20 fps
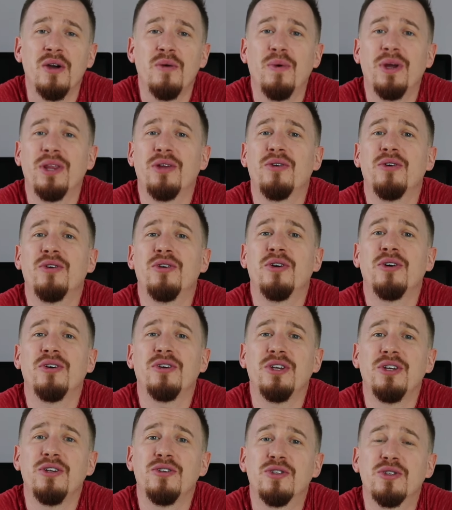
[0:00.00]
Whether or
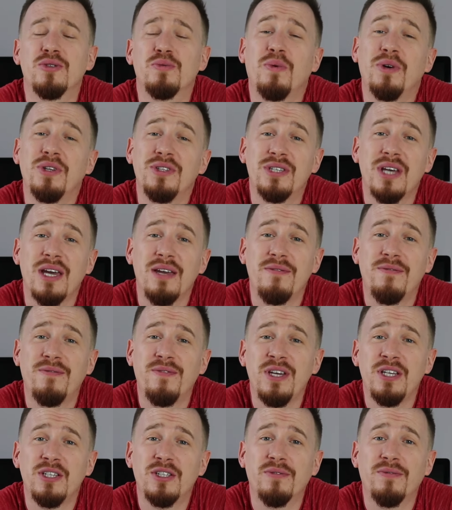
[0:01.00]
not you just want a
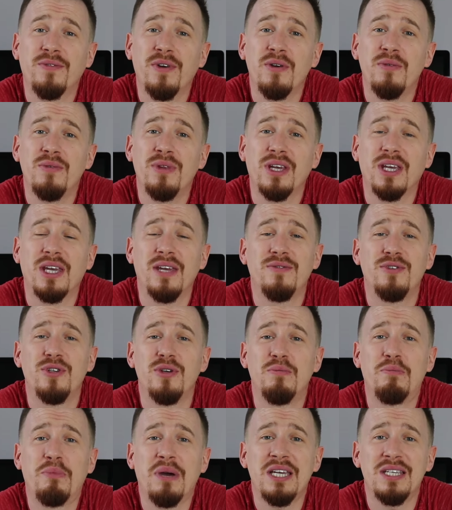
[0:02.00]
feature phone that gives
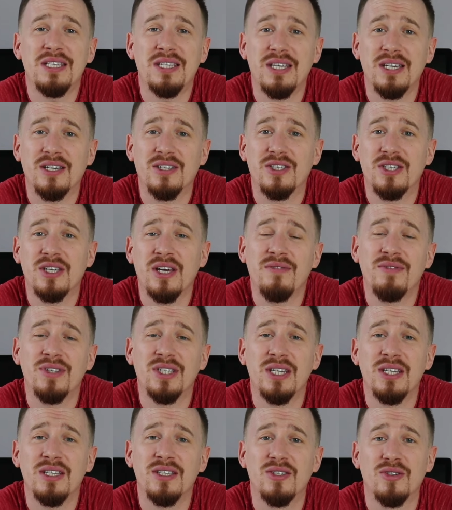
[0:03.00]
you basic
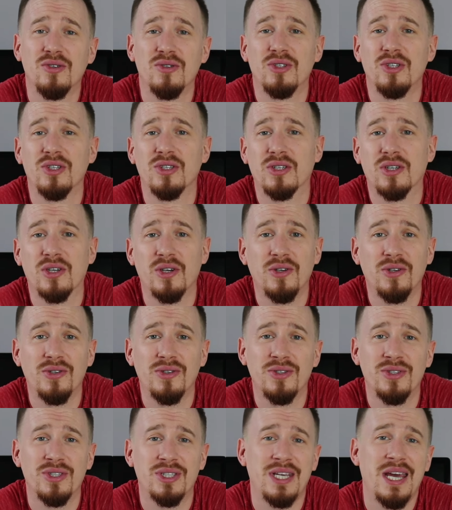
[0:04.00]
services such as
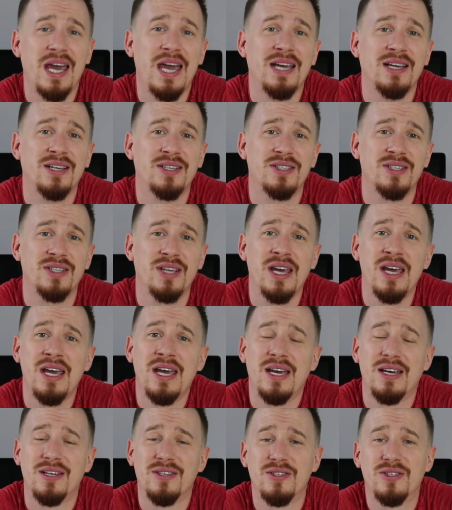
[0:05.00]
calls, texts
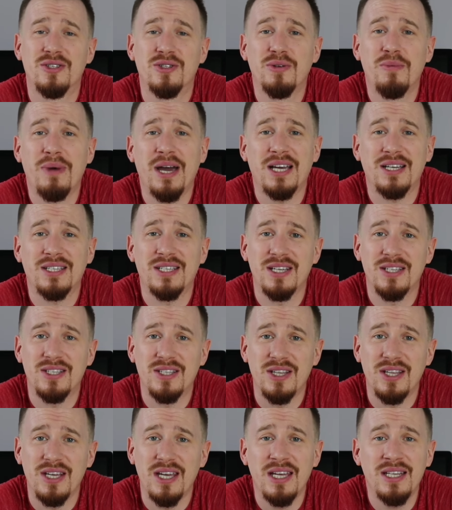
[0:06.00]
and some access
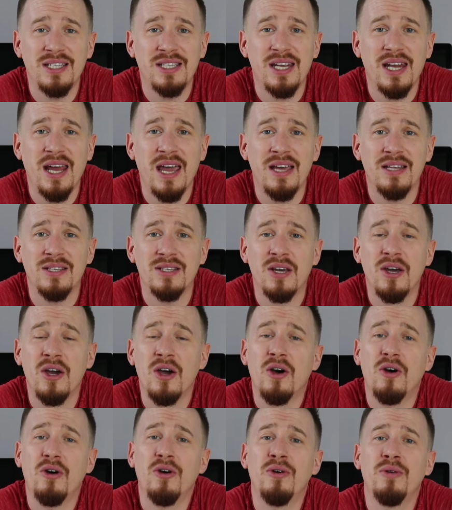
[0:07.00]
to the internet,
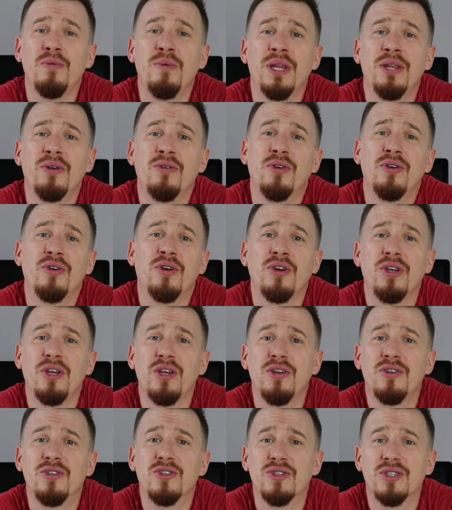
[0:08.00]
or whether or not
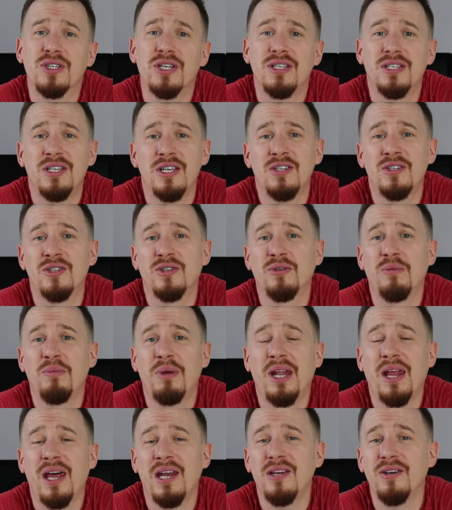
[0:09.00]
you're just a digital
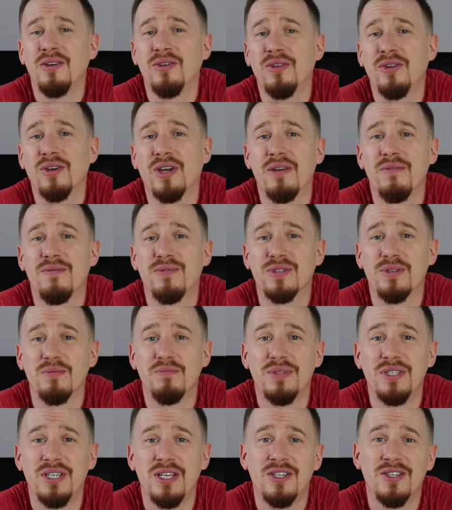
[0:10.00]
millennial looking for
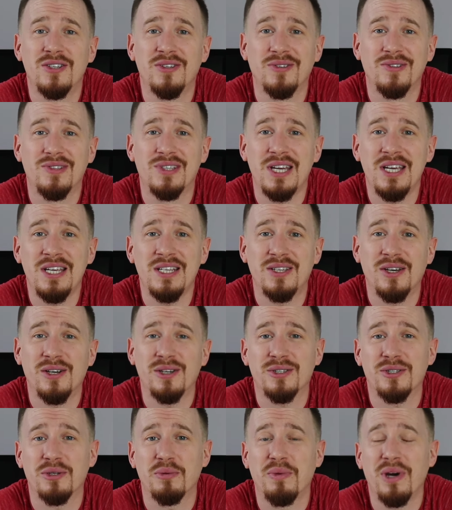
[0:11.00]
some digital
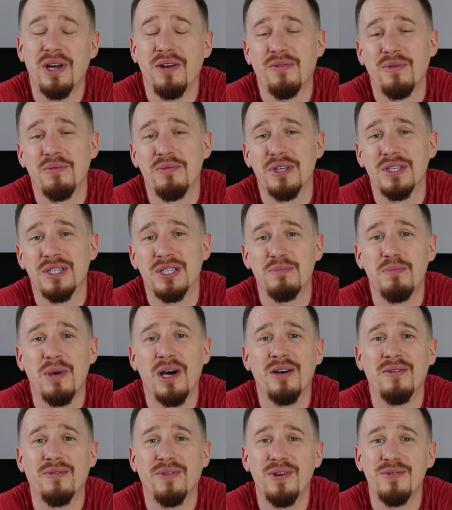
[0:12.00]
detox away from the
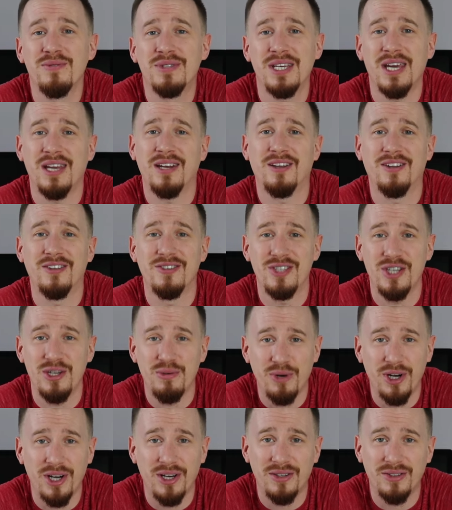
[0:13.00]
smartphone technology
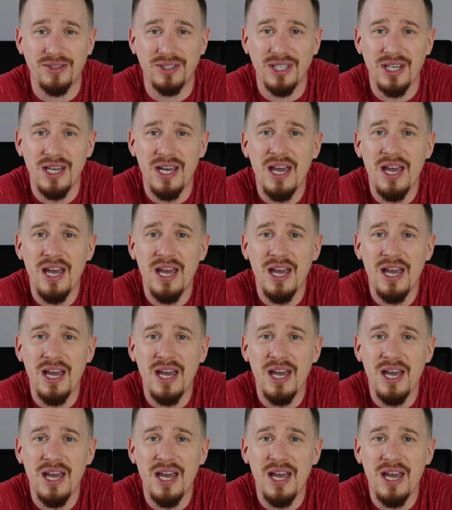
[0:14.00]
world.